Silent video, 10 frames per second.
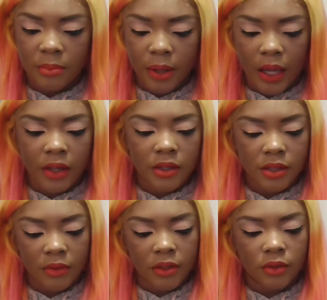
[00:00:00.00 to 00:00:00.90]
in packages.
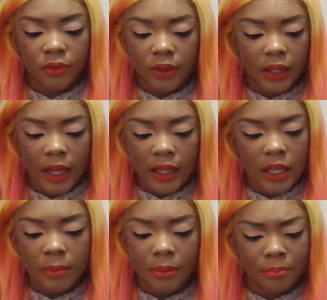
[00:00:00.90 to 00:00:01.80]
I just feel like I
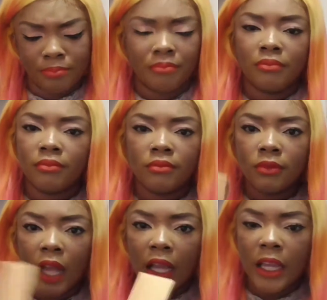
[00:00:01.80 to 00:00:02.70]
keep
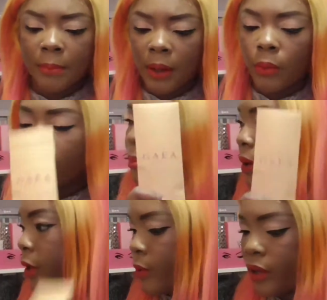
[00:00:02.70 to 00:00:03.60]
up with them
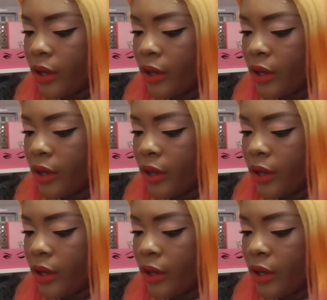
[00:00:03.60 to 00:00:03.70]
better when they're